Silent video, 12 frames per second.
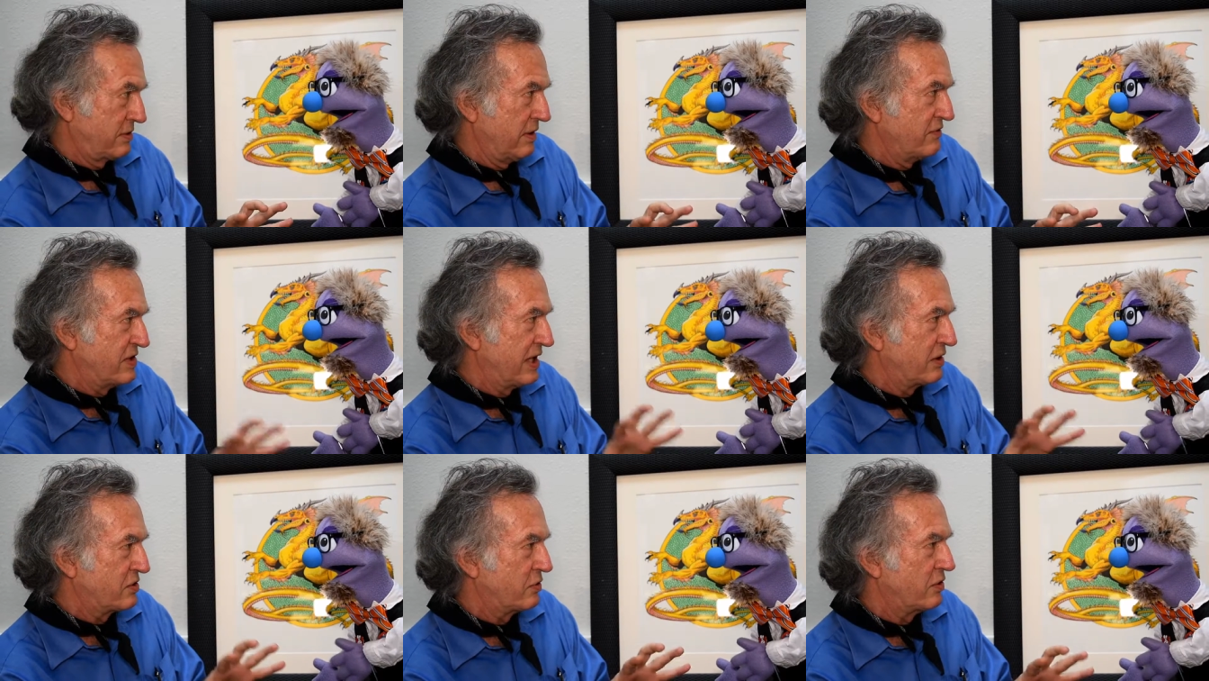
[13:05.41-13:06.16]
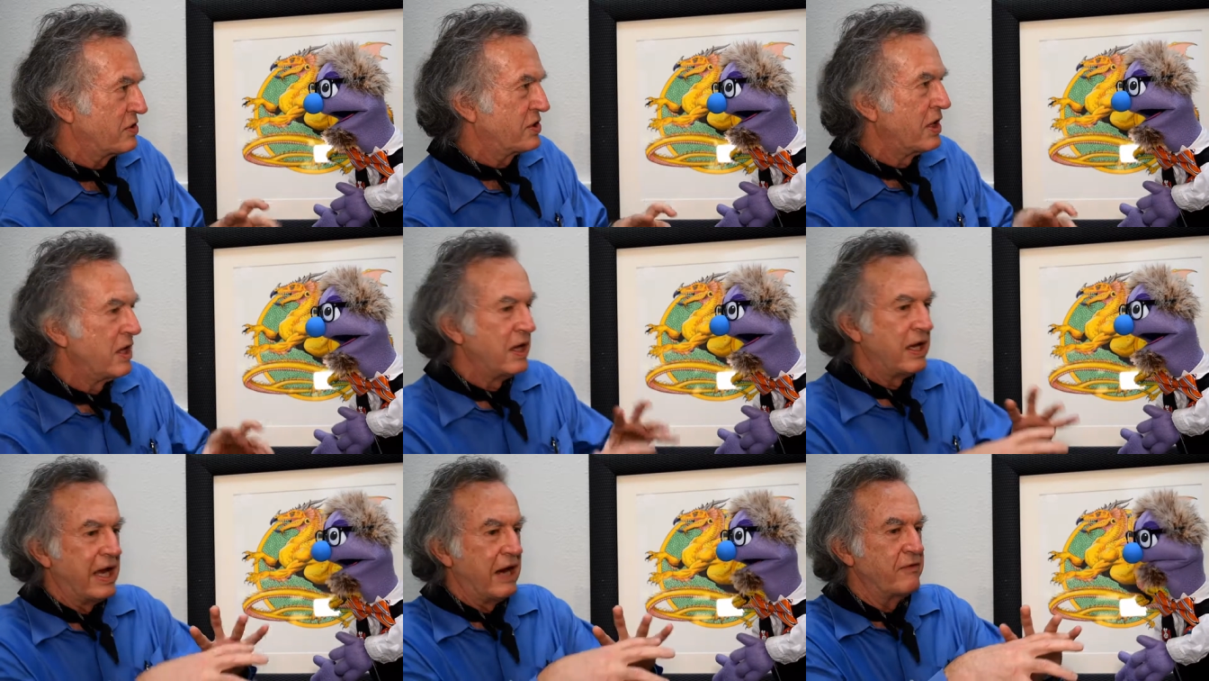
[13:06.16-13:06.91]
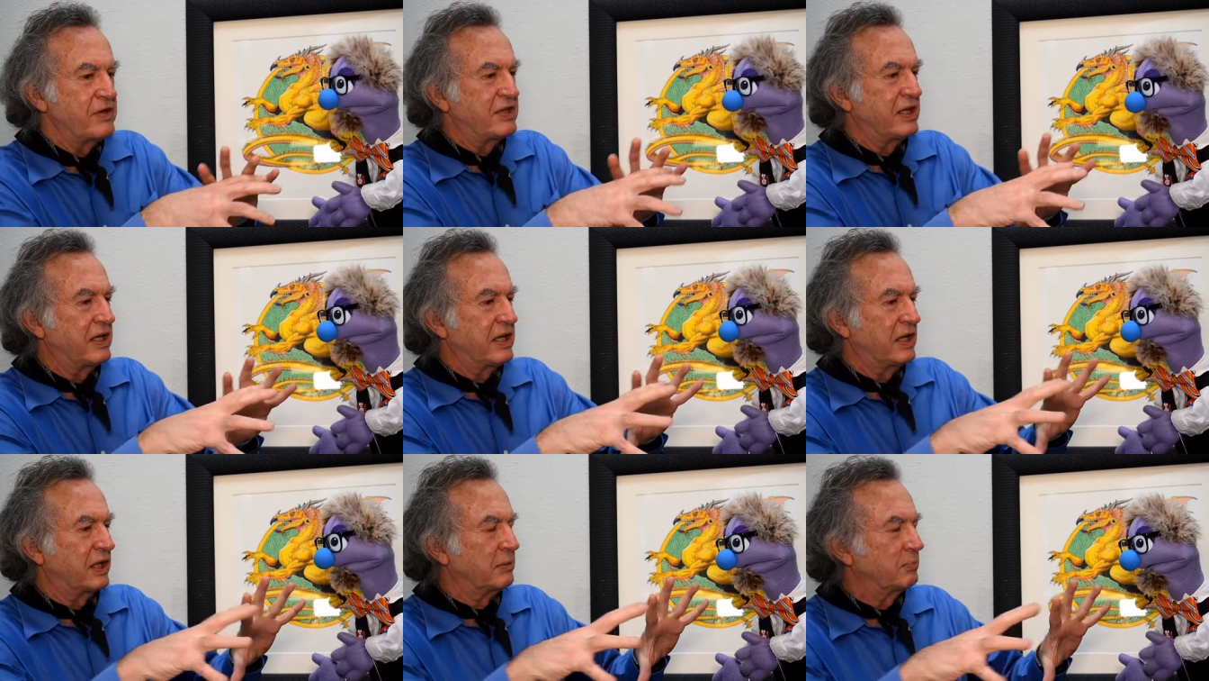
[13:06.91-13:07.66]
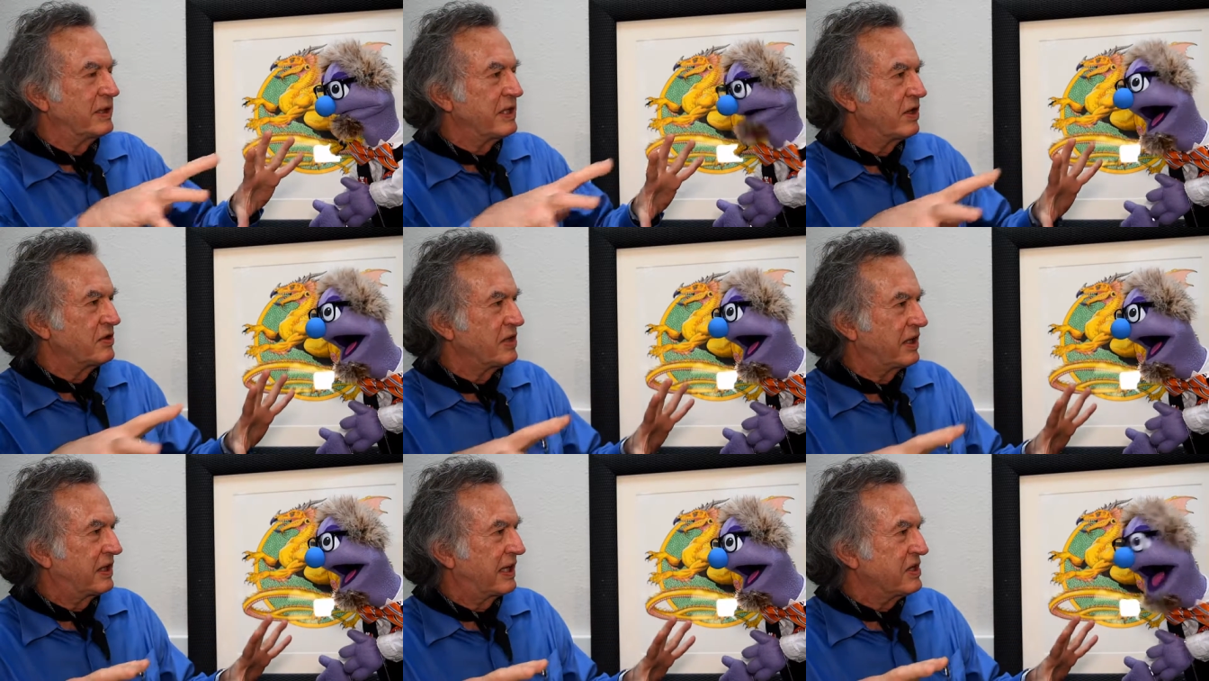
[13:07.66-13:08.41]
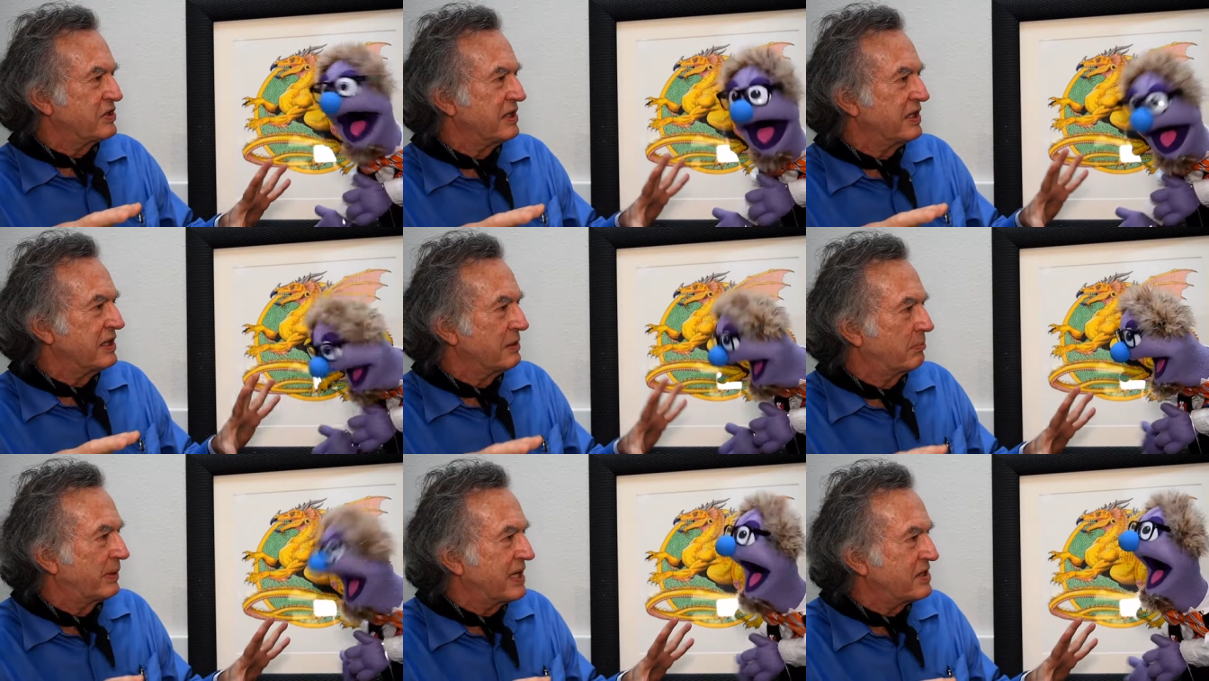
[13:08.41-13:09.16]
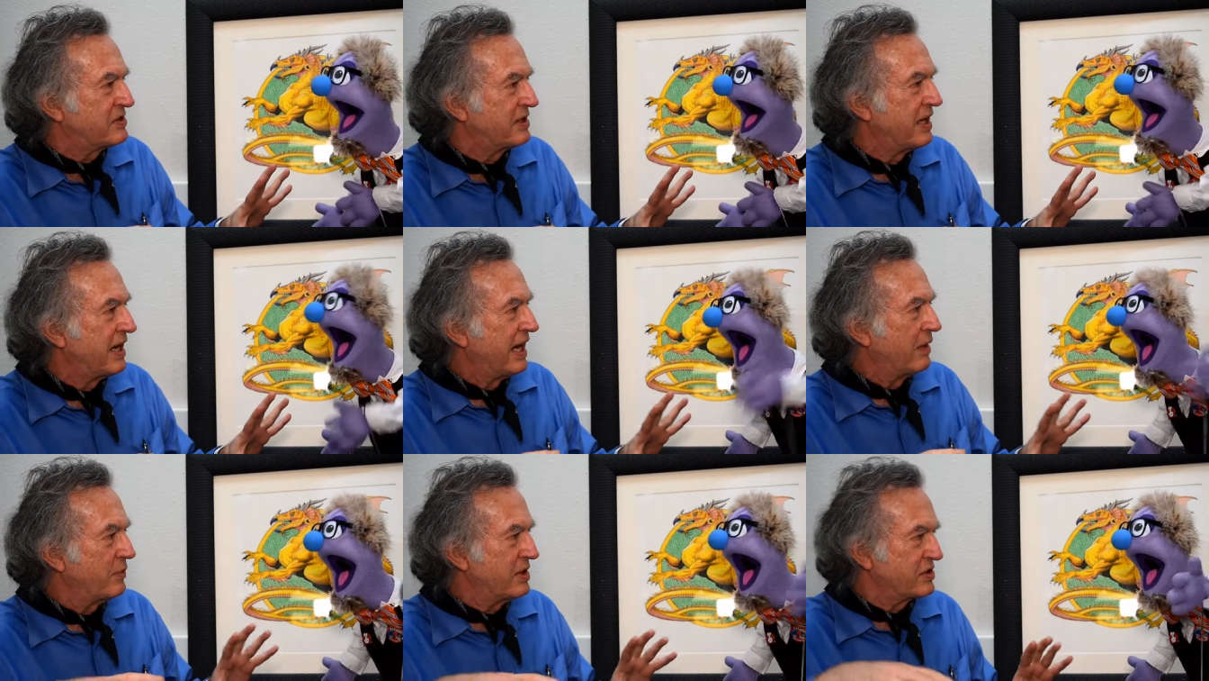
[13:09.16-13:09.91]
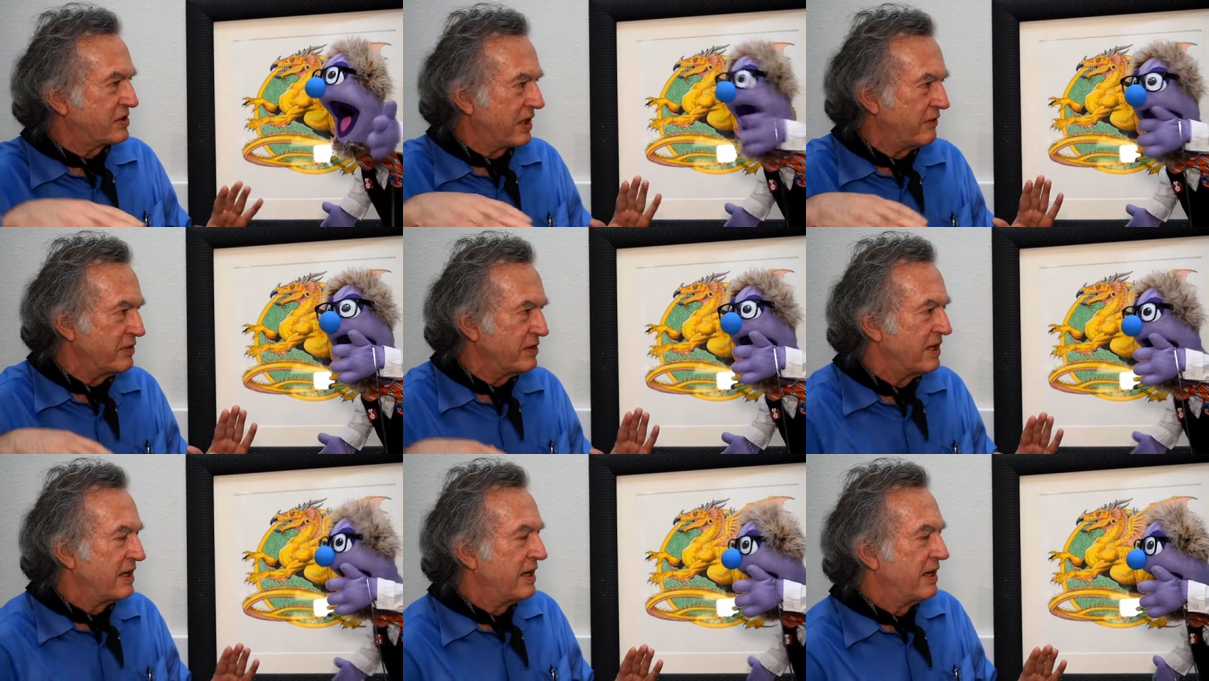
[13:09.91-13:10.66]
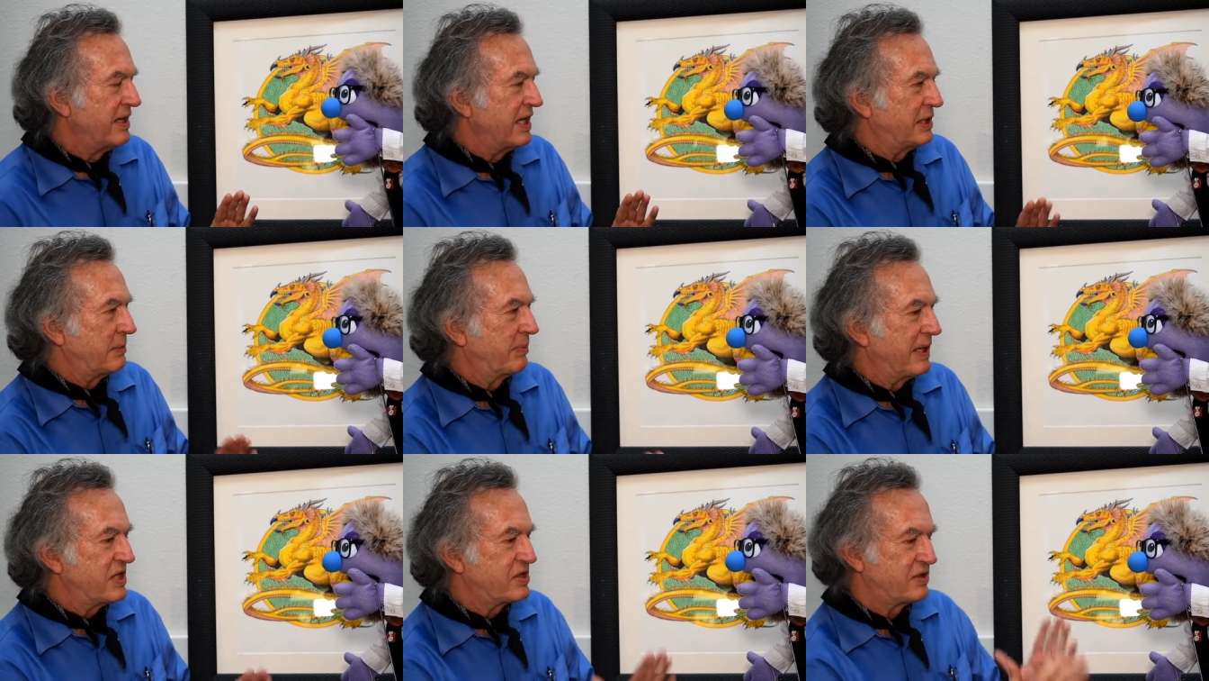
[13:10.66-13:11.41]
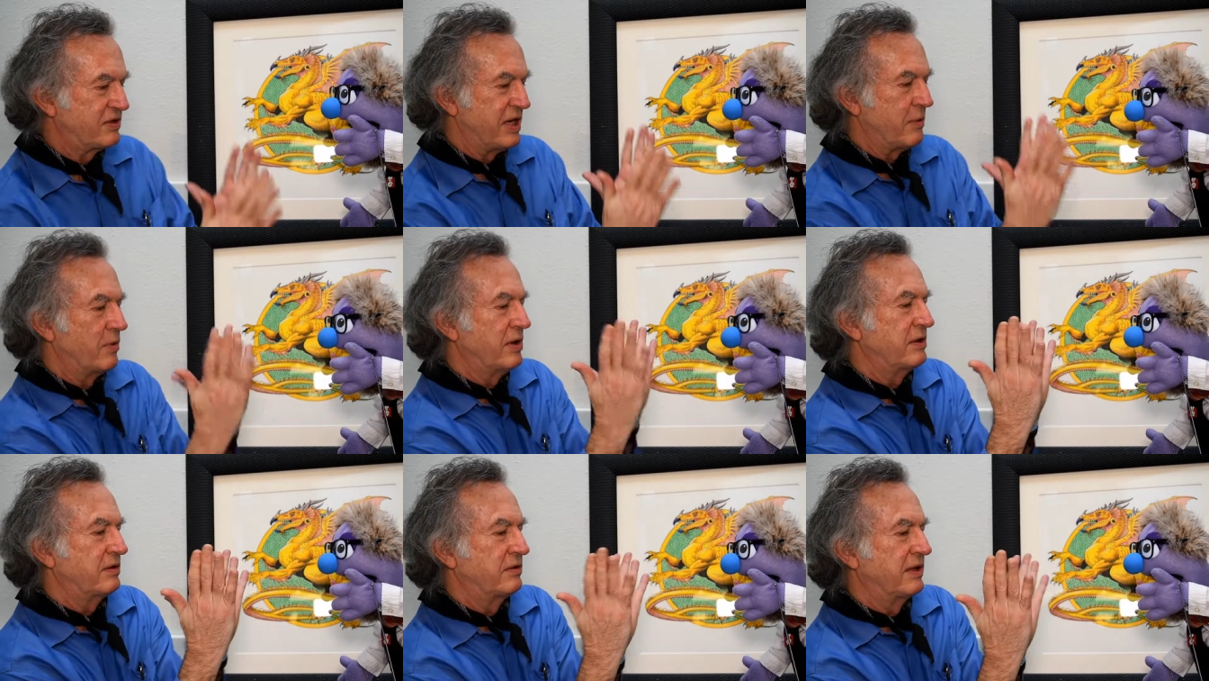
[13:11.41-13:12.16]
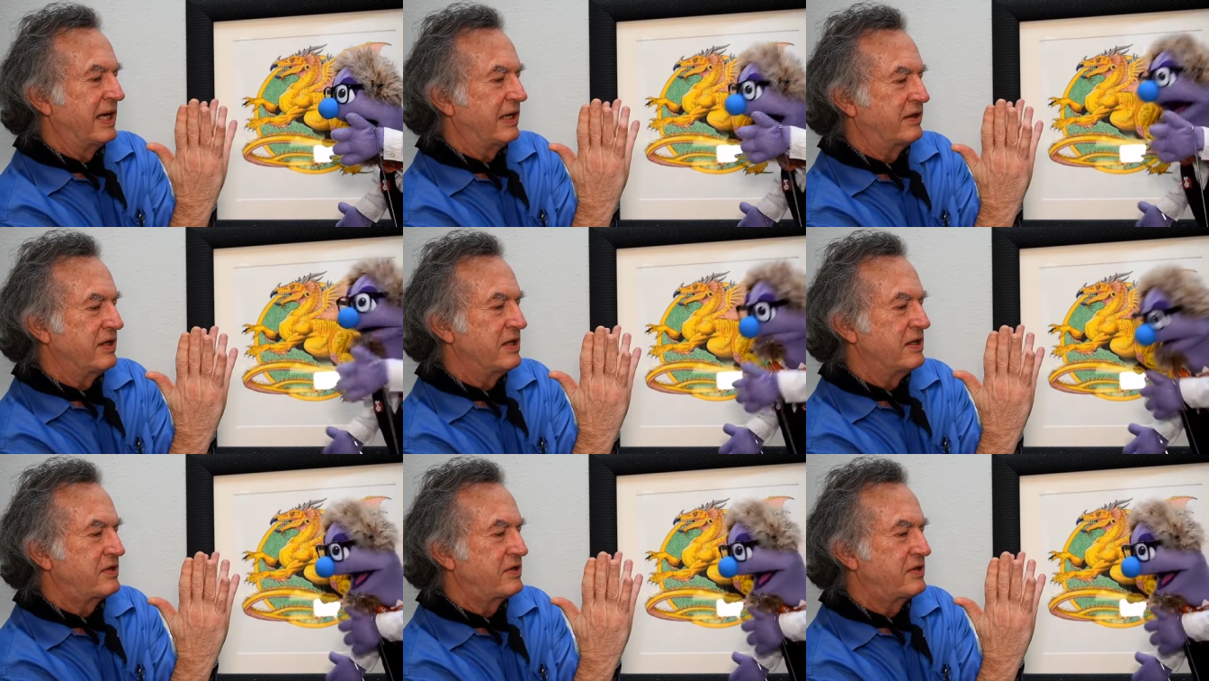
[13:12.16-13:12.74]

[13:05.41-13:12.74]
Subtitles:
of Stegosaurus, everything in complete articulation and in place. And we discovered that the plates, they weren't like this,